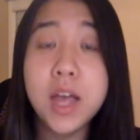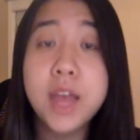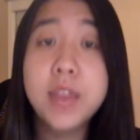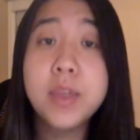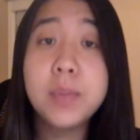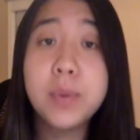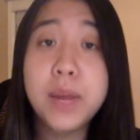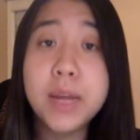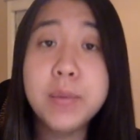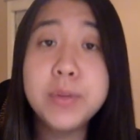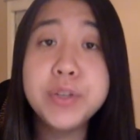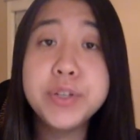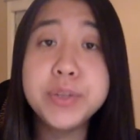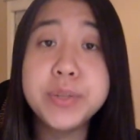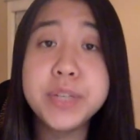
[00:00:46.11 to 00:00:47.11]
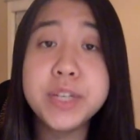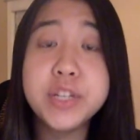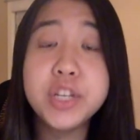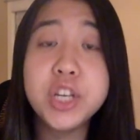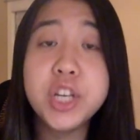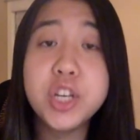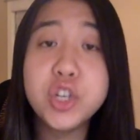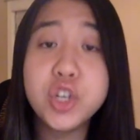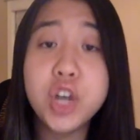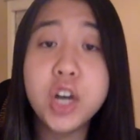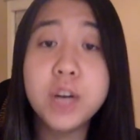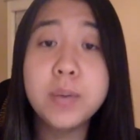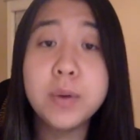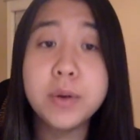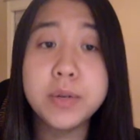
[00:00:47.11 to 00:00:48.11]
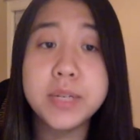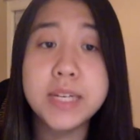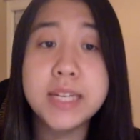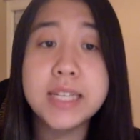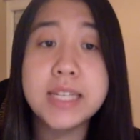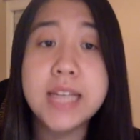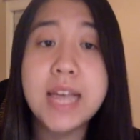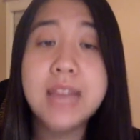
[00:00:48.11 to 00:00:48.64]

the brain produces heat shock proteins